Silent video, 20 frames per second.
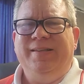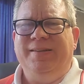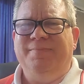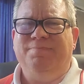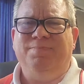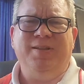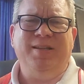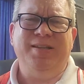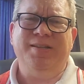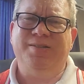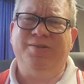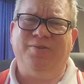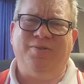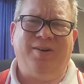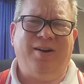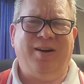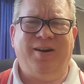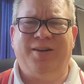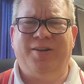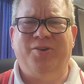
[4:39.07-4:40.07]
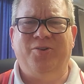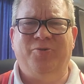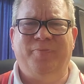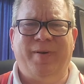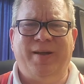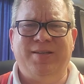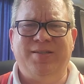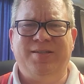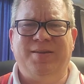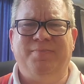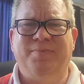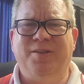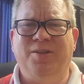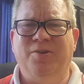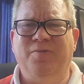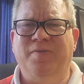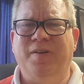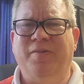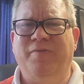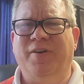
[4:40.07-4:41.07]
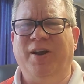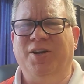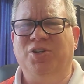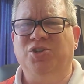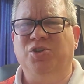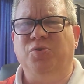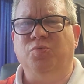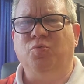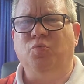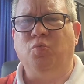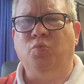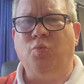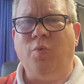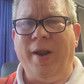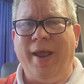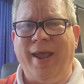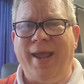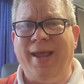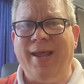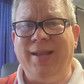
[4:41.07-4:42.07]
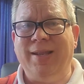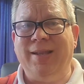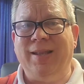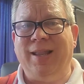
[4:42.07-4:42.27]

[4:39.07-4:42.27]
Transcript: please don't argue about something you've never actually read,